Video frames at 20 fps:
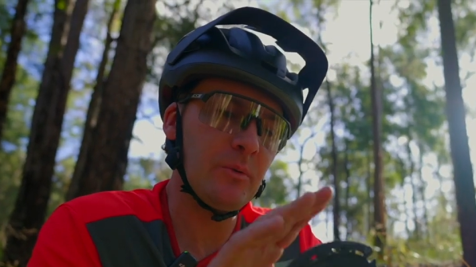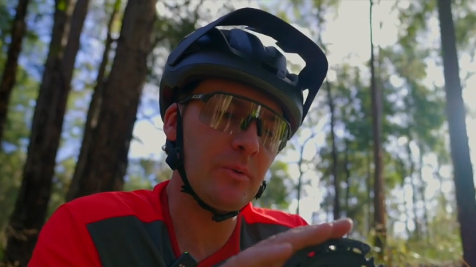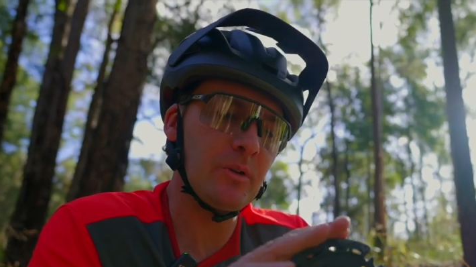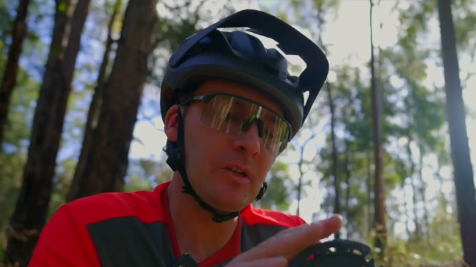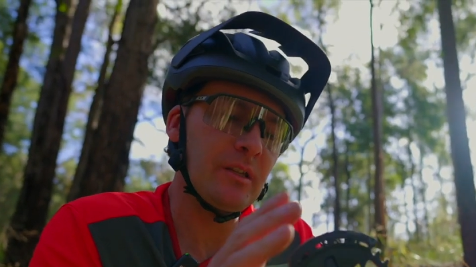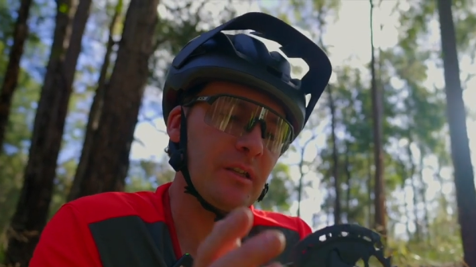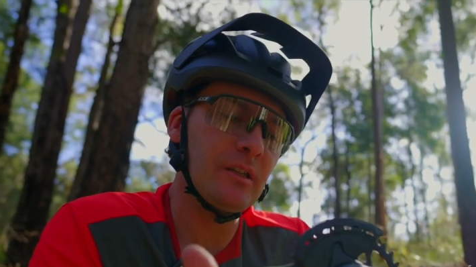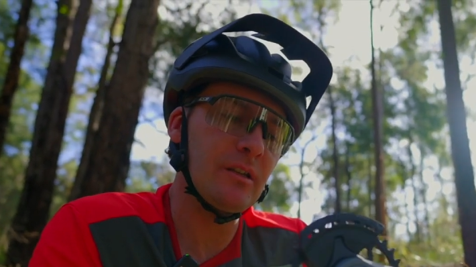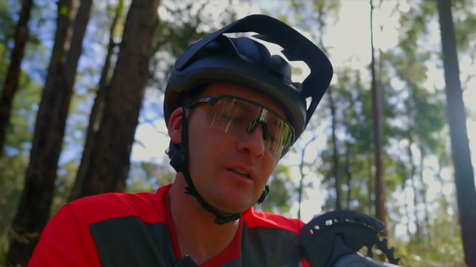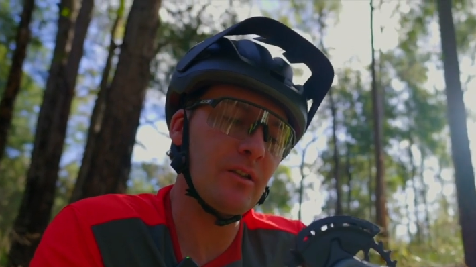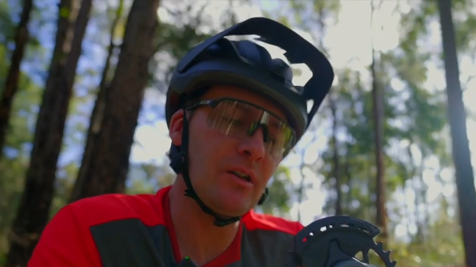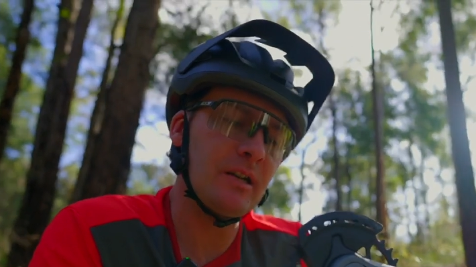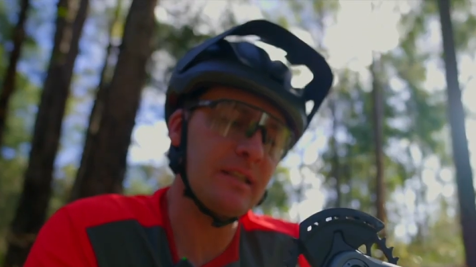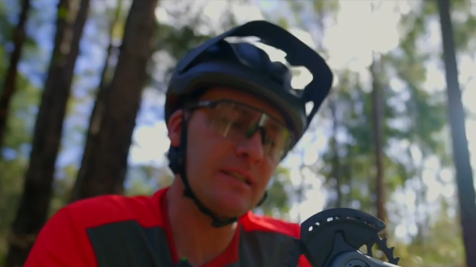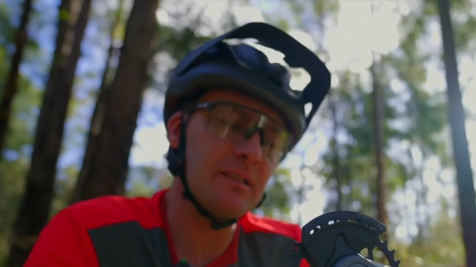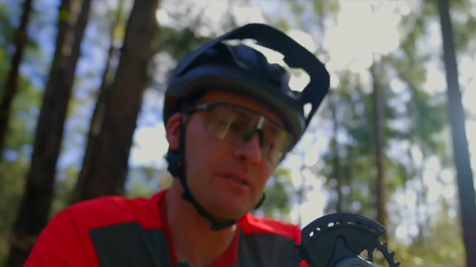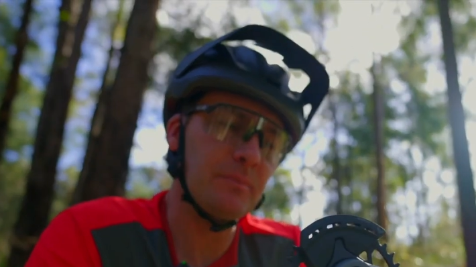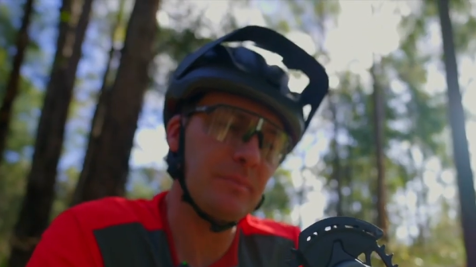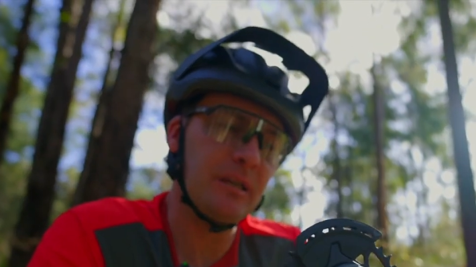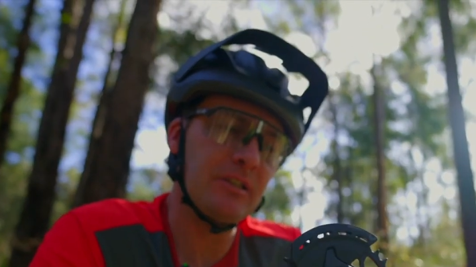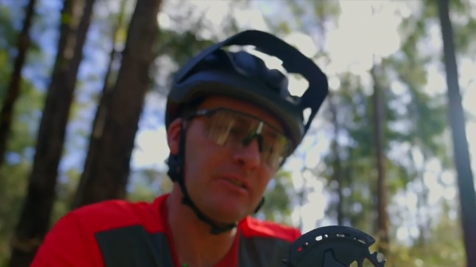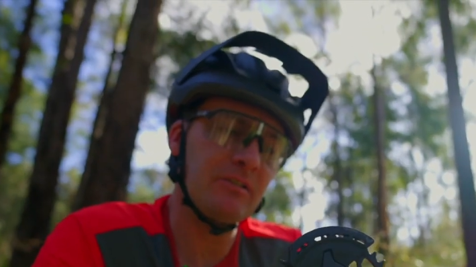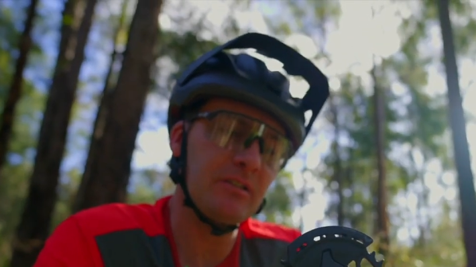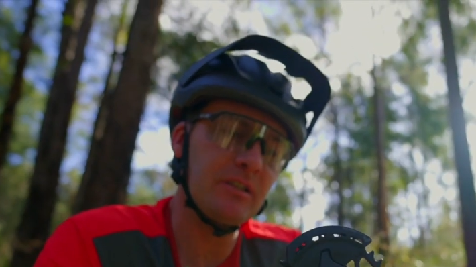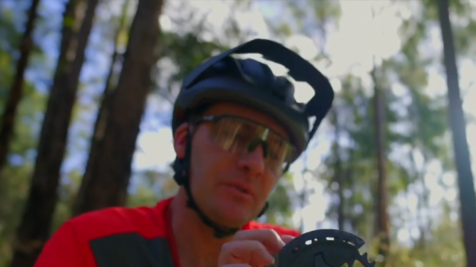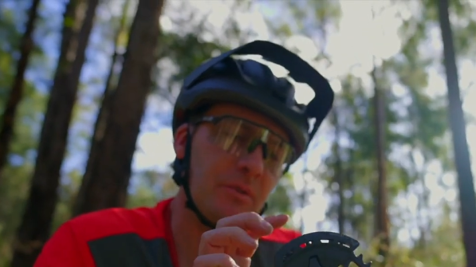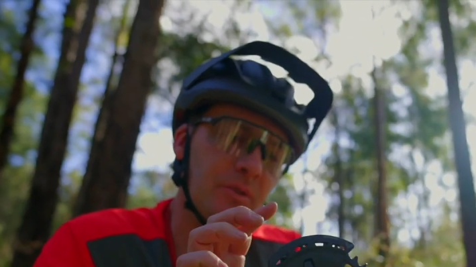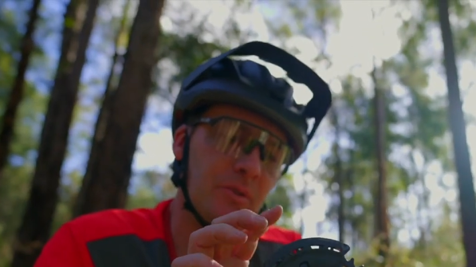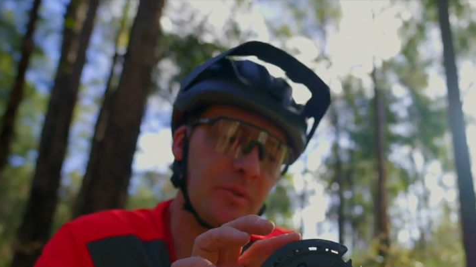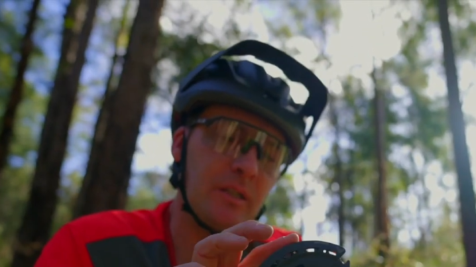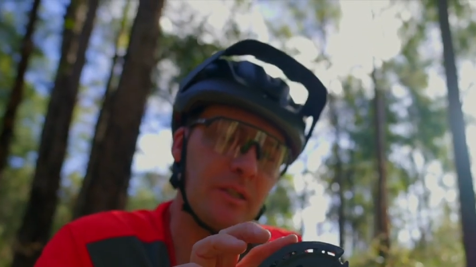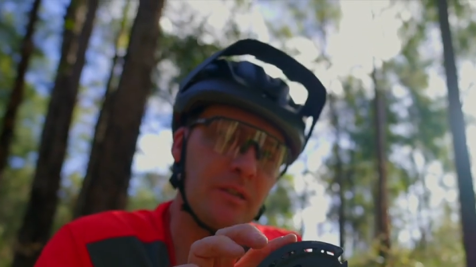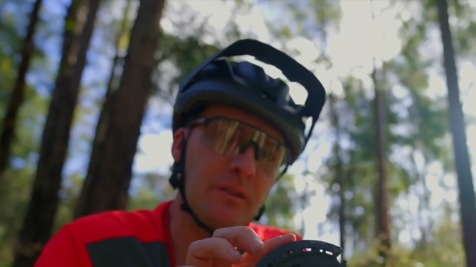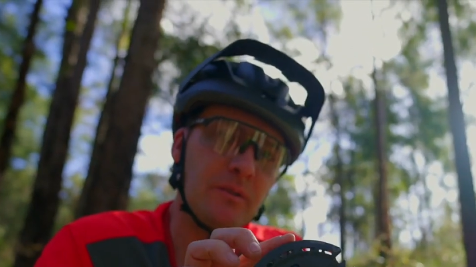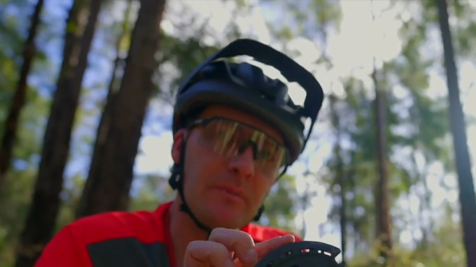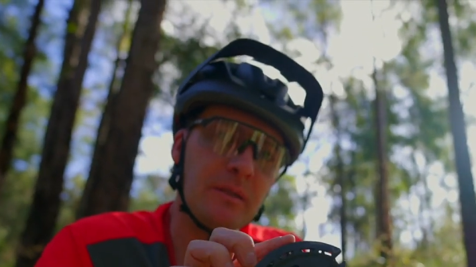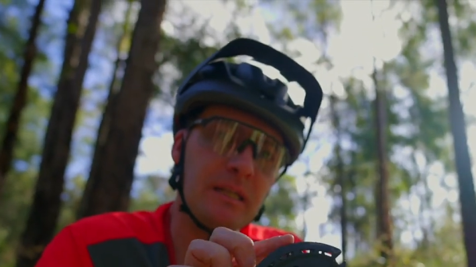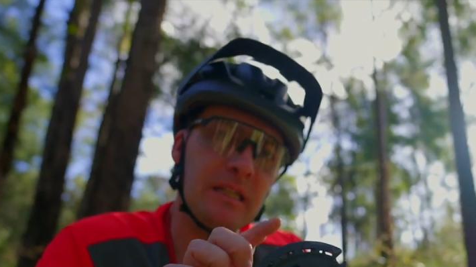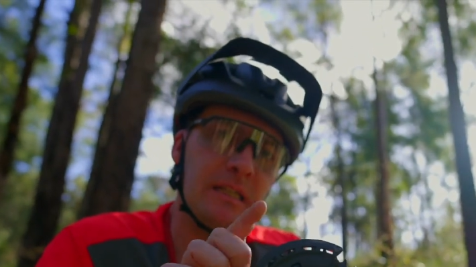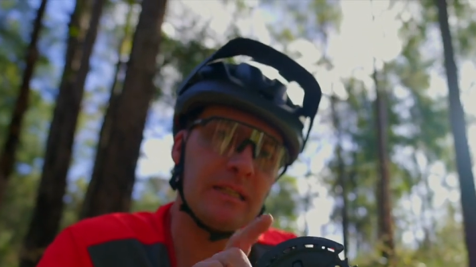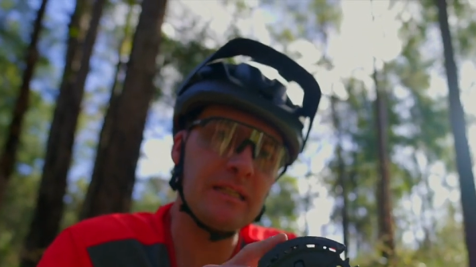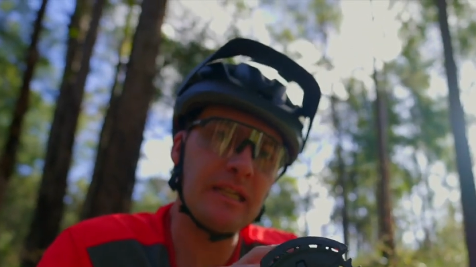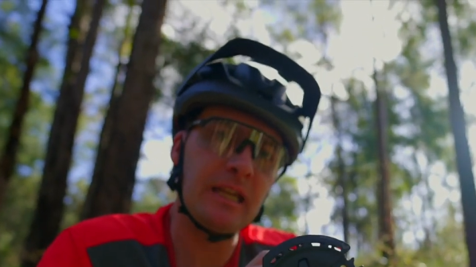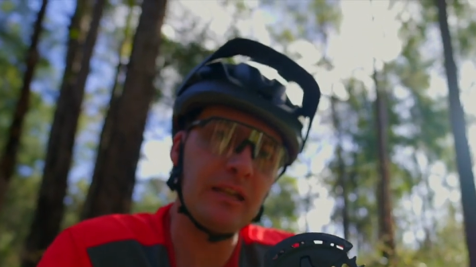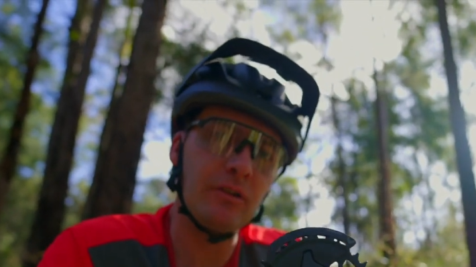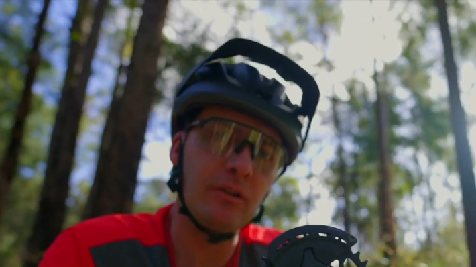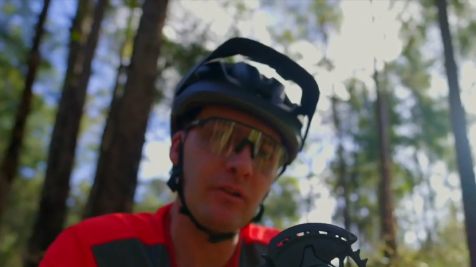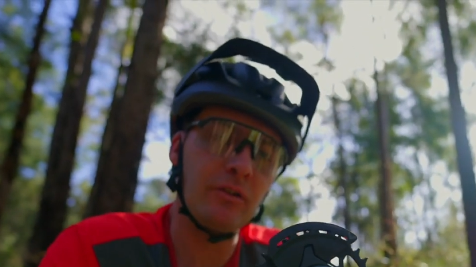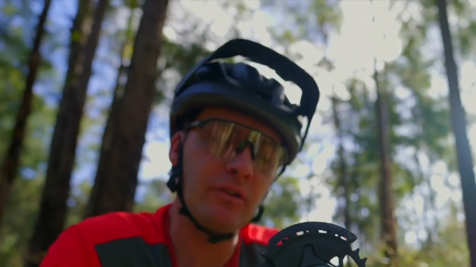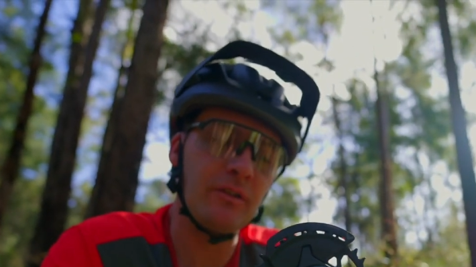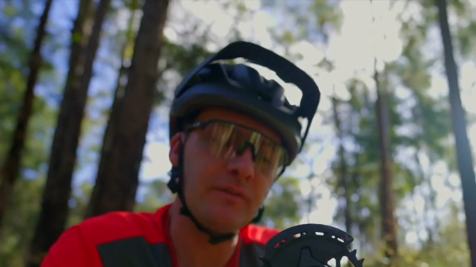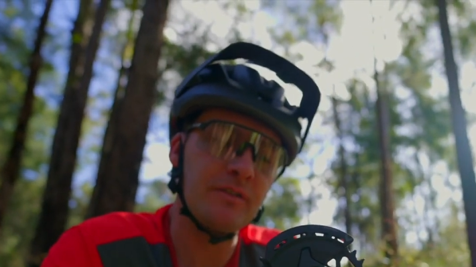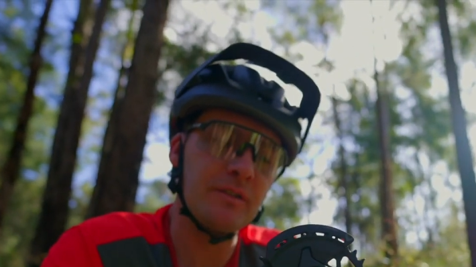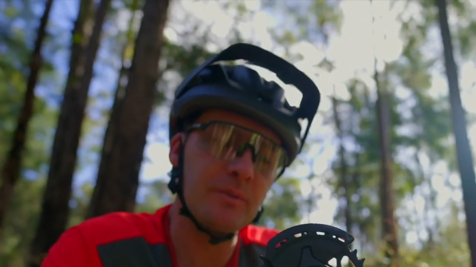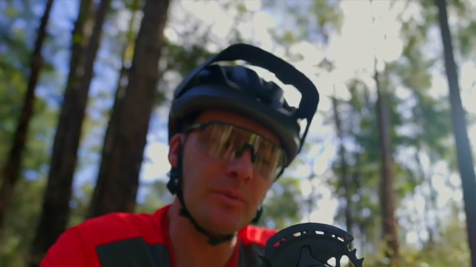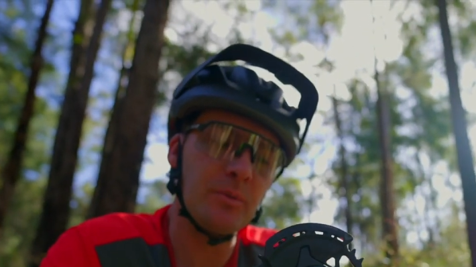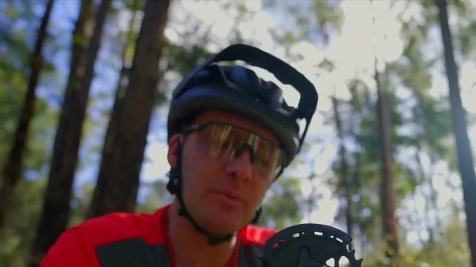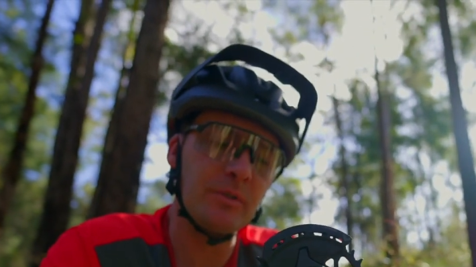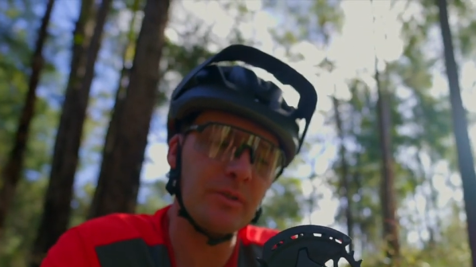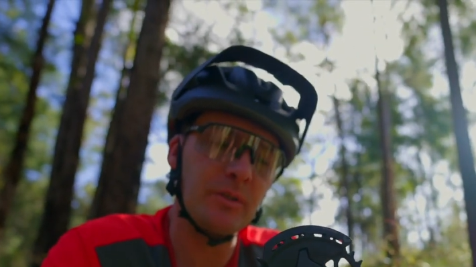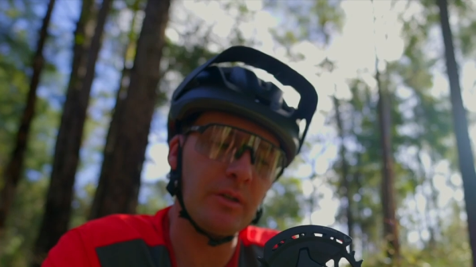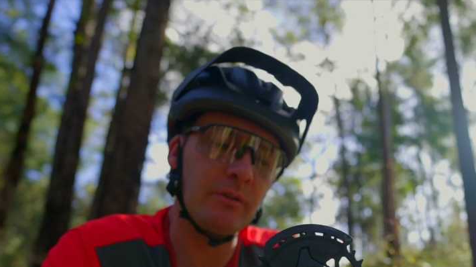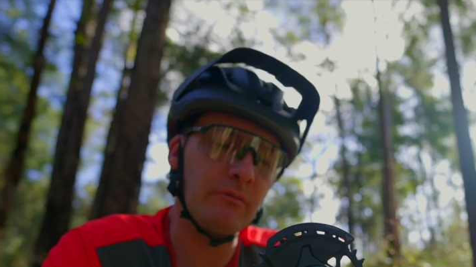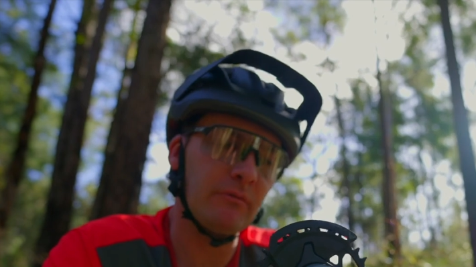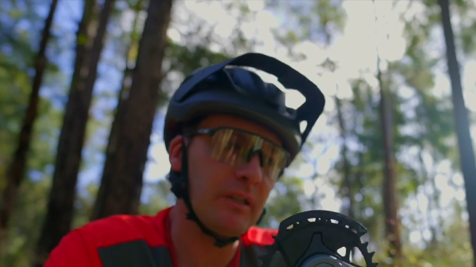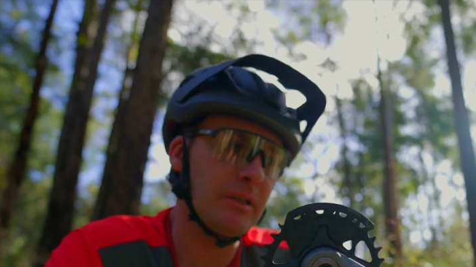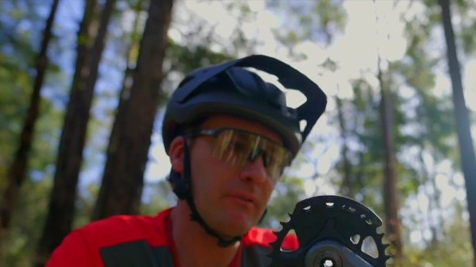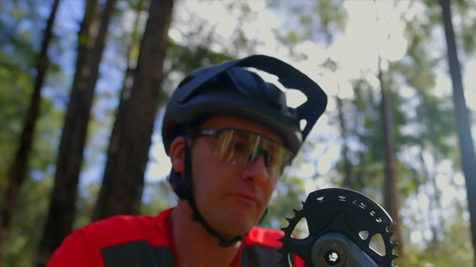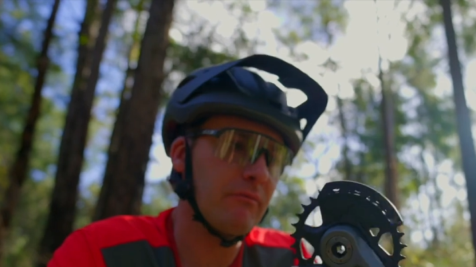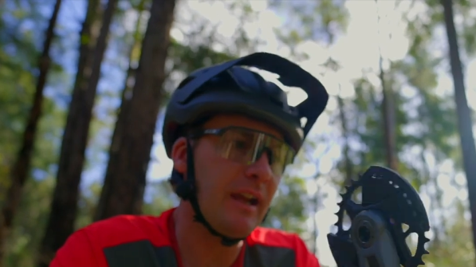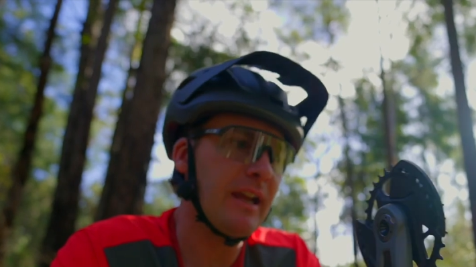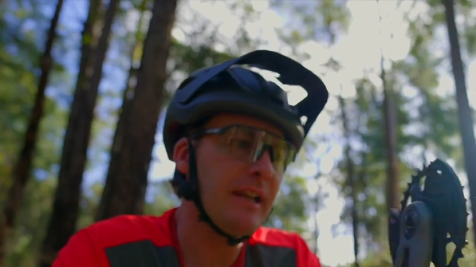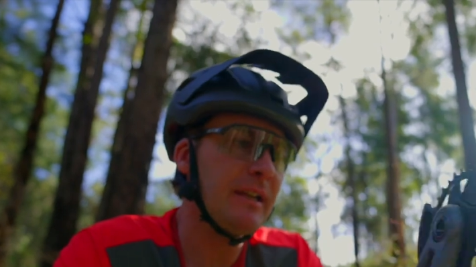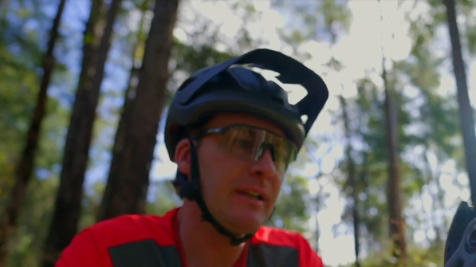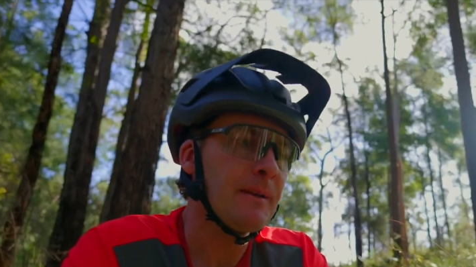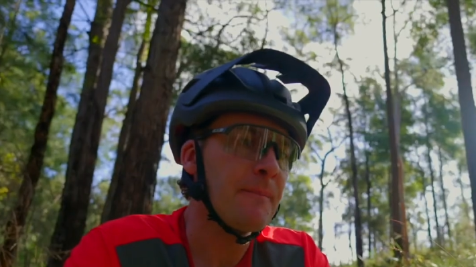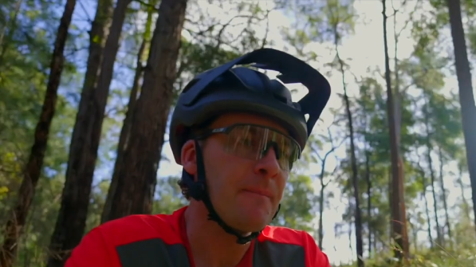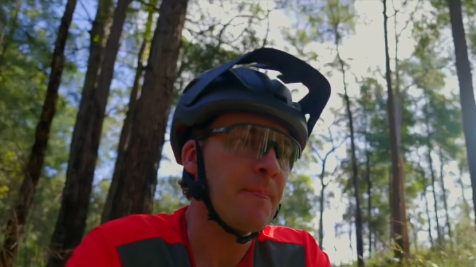We've got the nice little bash rings, which we can be taken on and off as well, which kind of really rate.